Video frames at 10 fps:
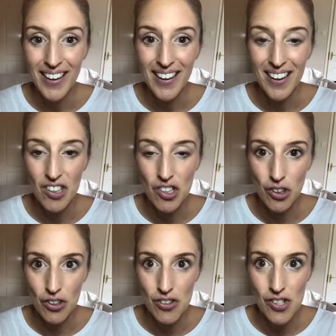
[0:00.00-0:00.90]
It's
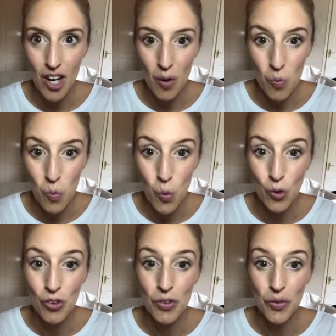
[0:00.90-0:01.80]
just a
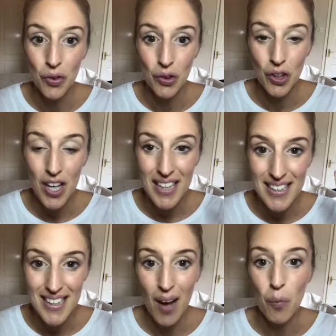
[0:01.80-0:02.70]
wonderful
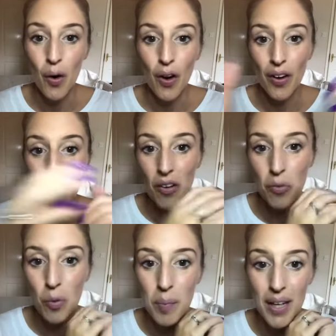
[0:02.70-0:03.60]
network of
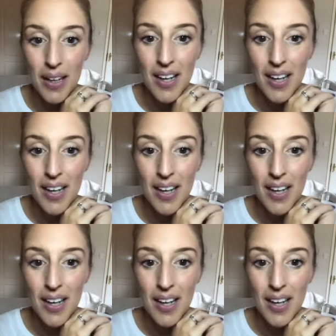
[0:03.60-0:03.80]
women